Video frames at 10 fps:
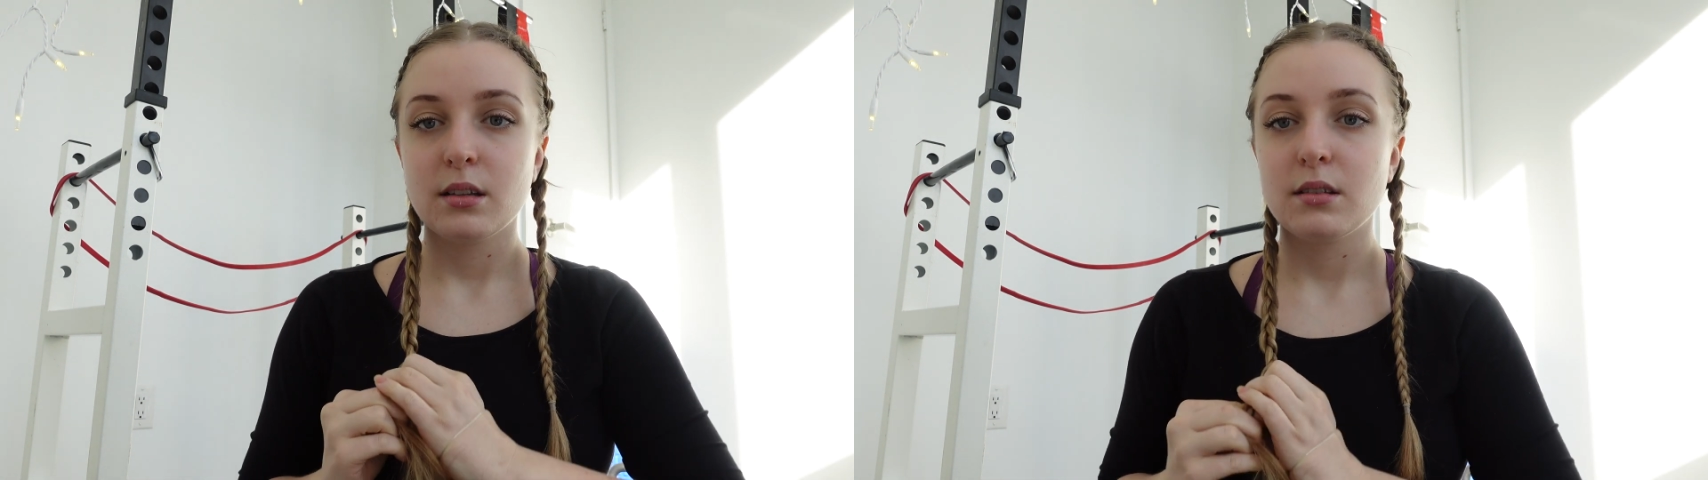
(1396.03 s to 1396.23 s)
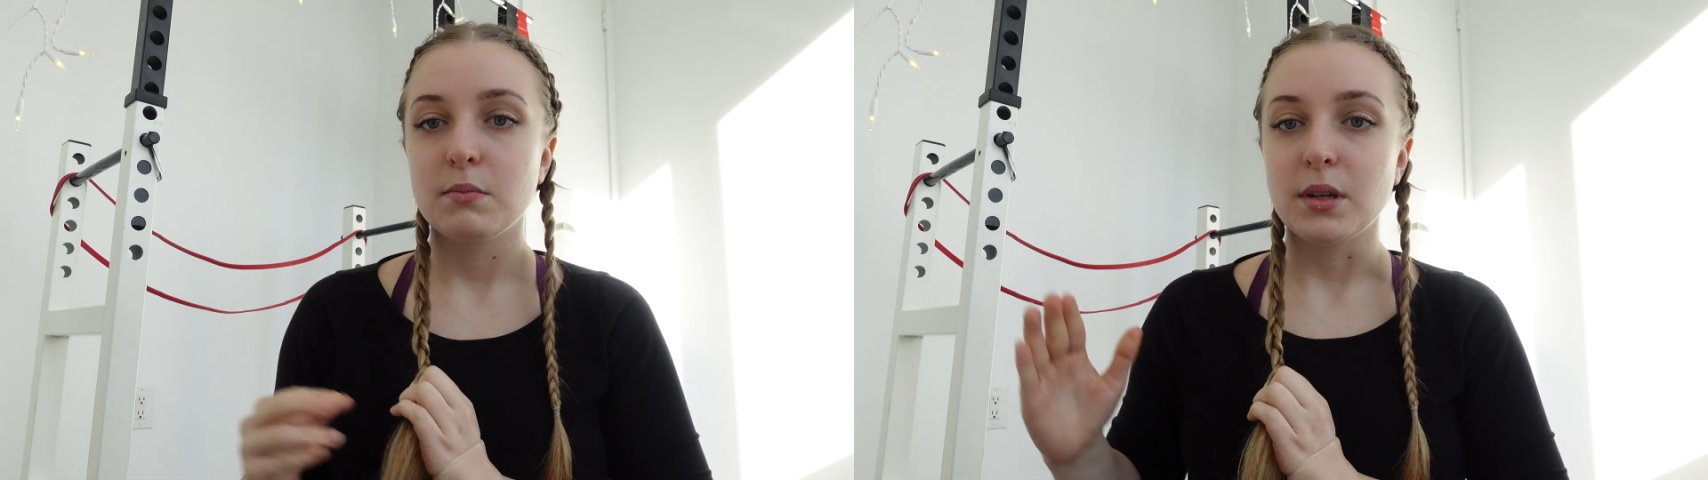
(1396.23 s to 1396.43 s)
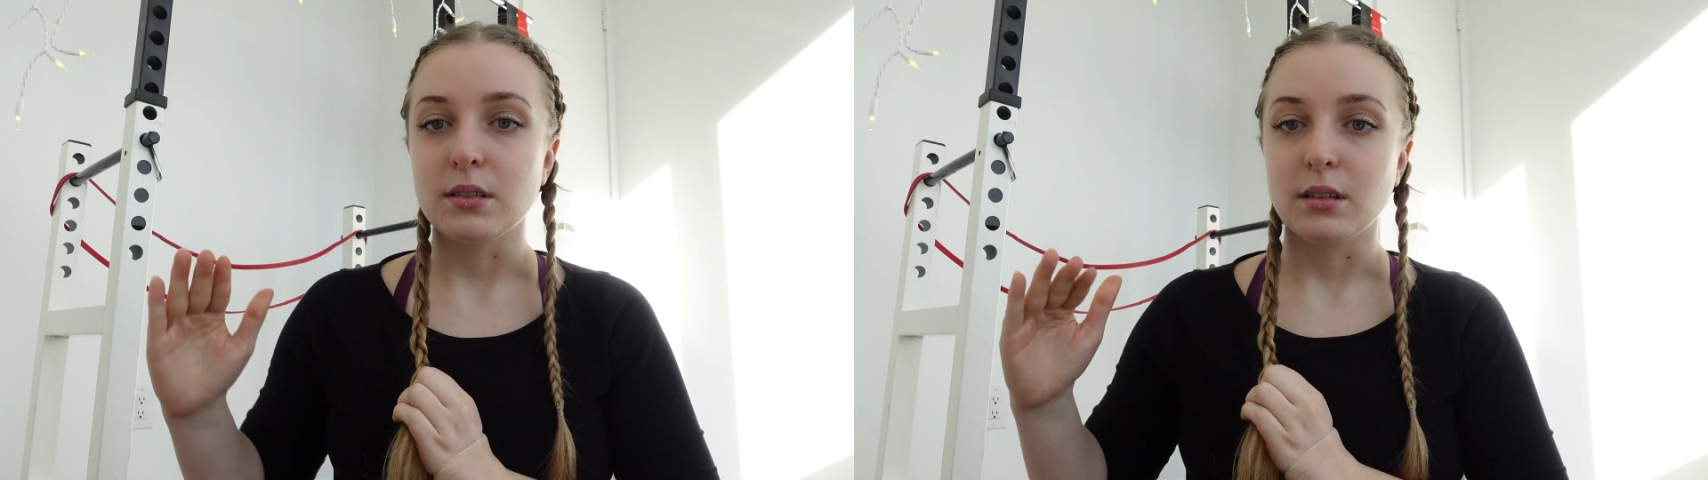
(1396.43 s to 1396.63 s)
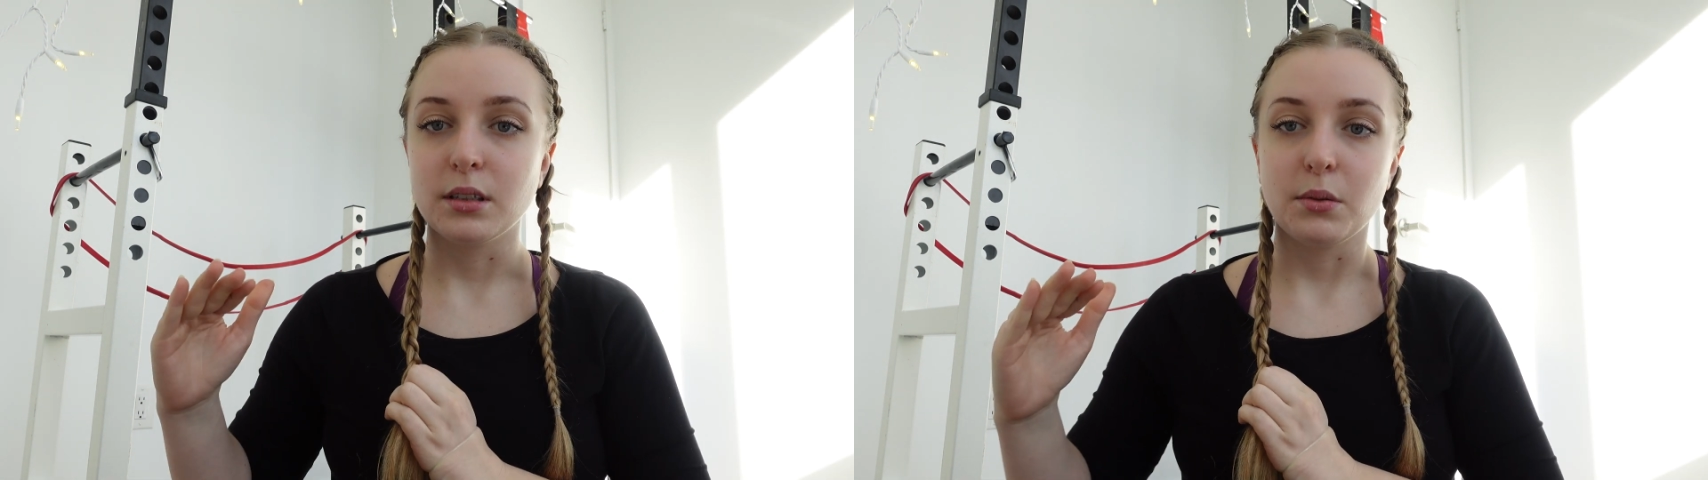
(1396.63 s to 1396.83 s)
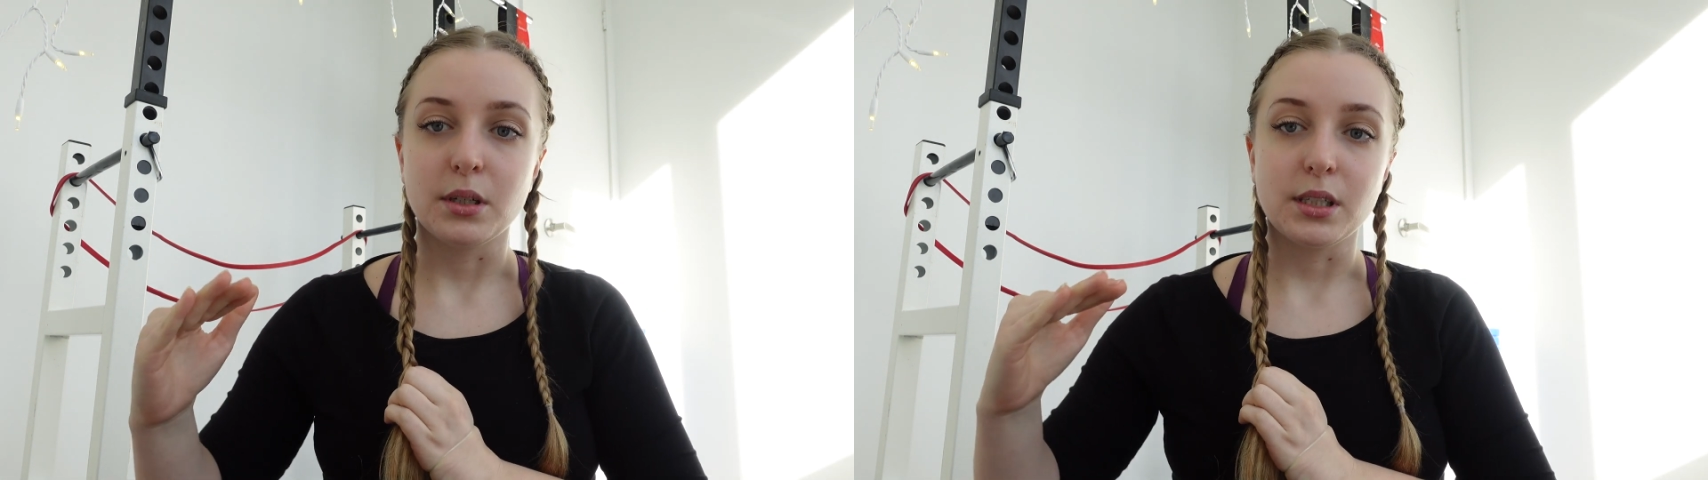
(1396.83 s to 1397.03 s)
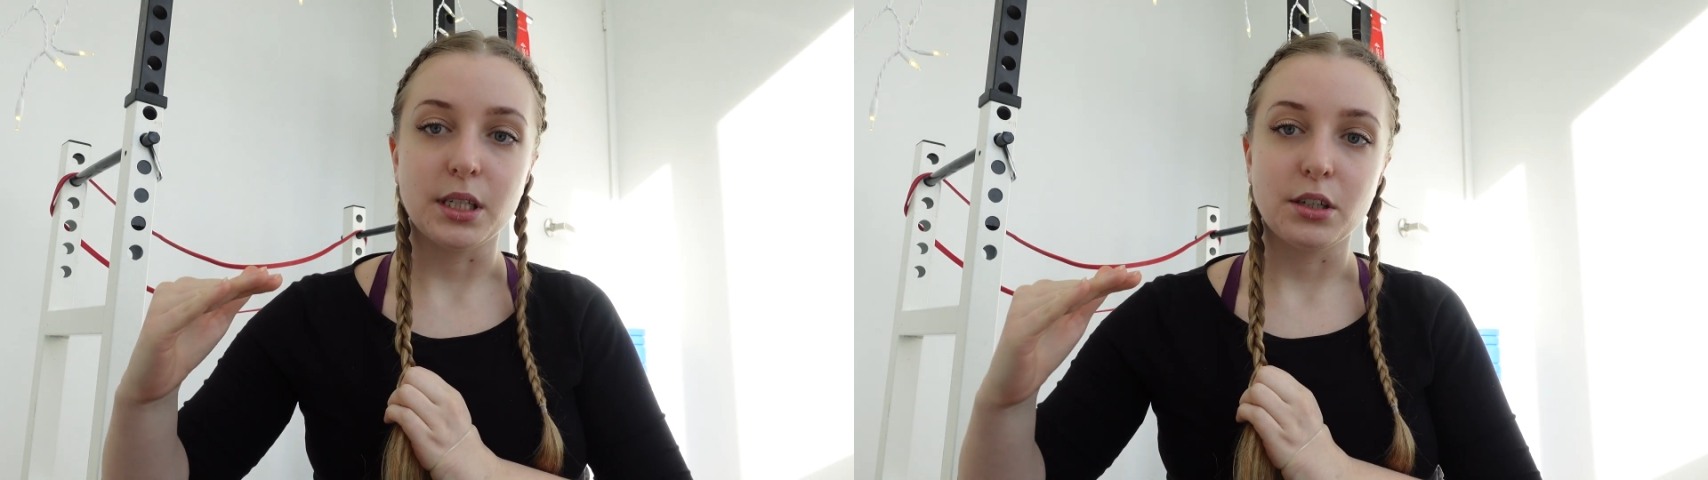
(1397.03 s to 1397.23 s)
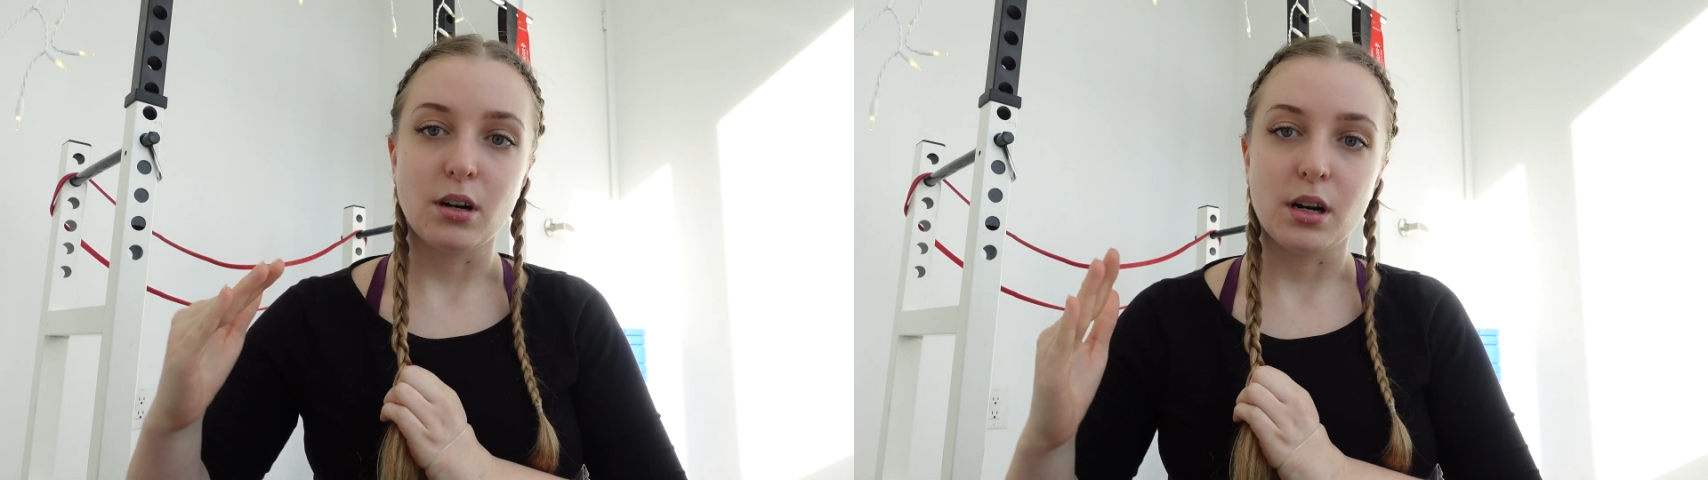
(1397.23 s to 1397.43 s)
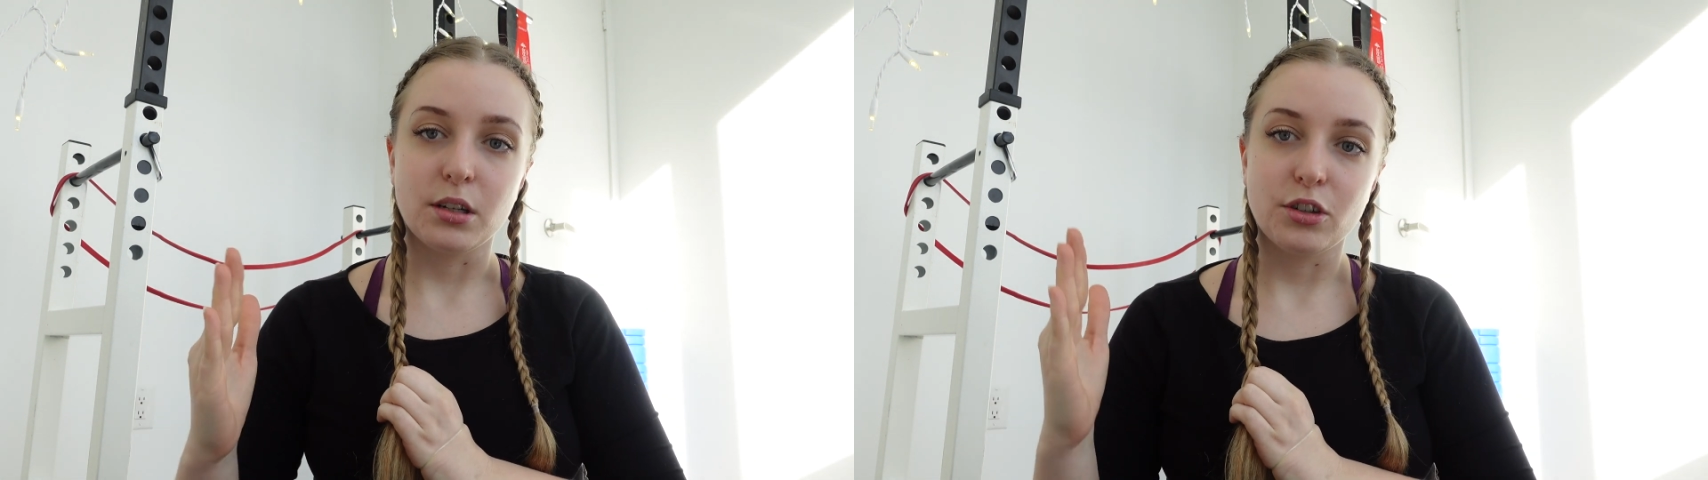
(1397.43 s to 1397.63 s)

It's basically where like you're on a